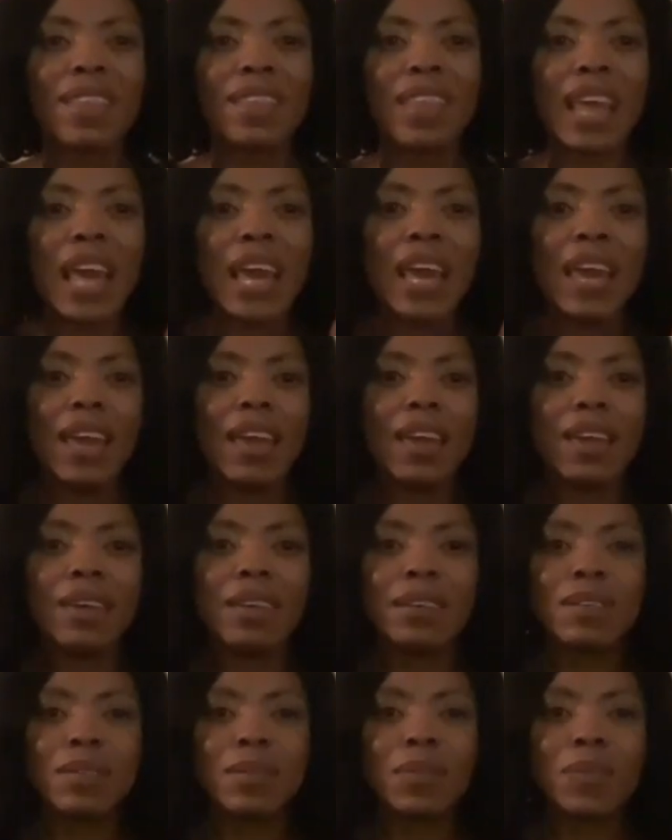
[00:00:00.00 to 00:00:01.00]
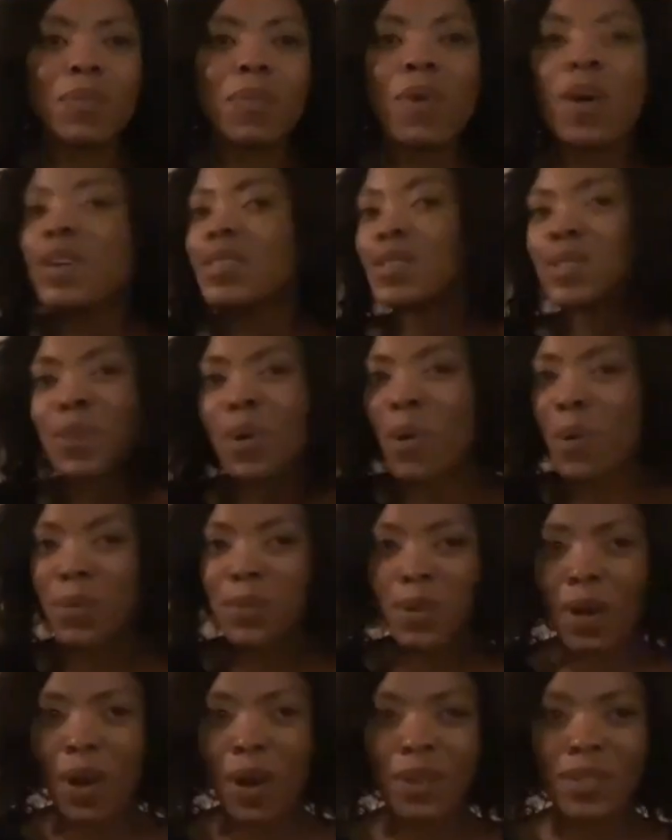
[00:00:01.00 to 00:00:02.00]
they want to
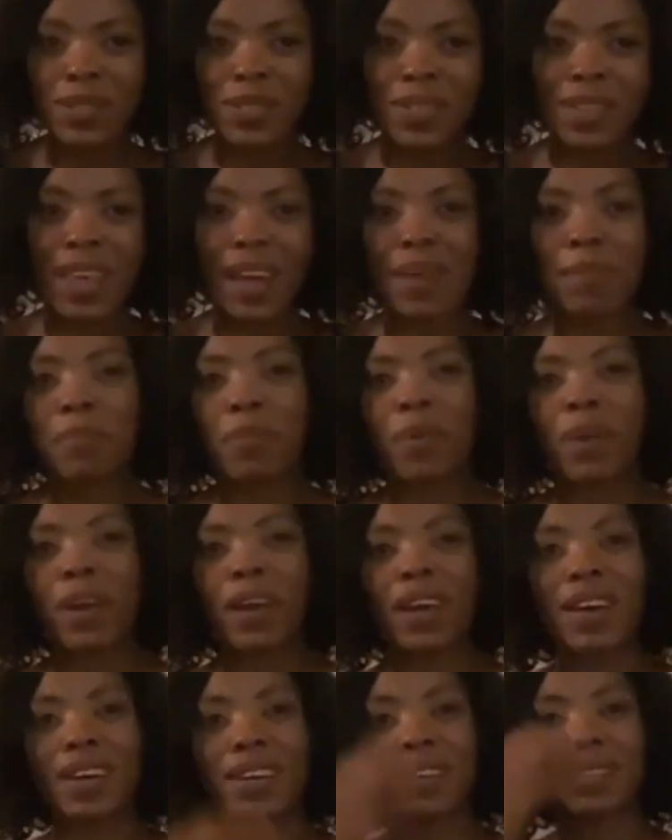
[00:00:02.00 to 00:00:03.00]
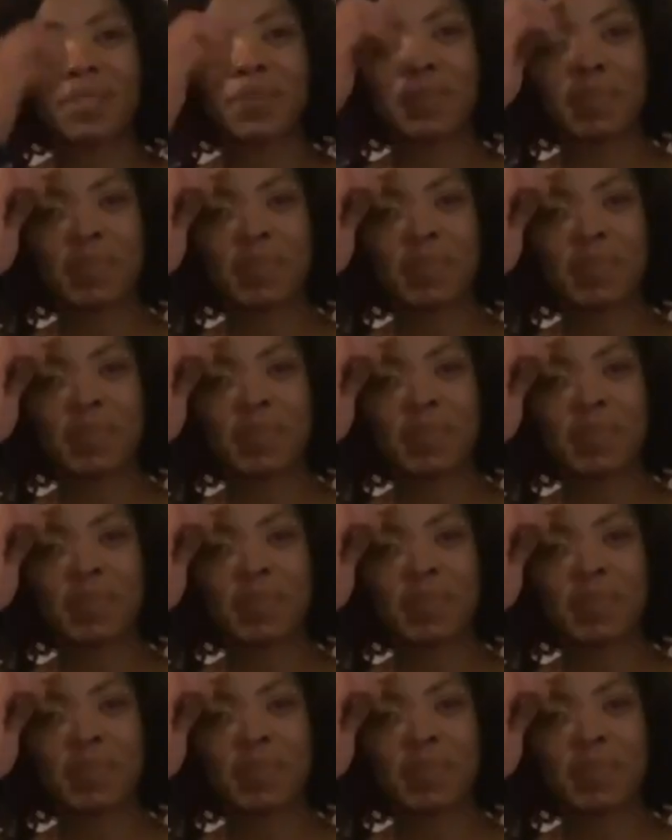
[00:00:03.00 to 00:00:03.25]
hold on to that prayer.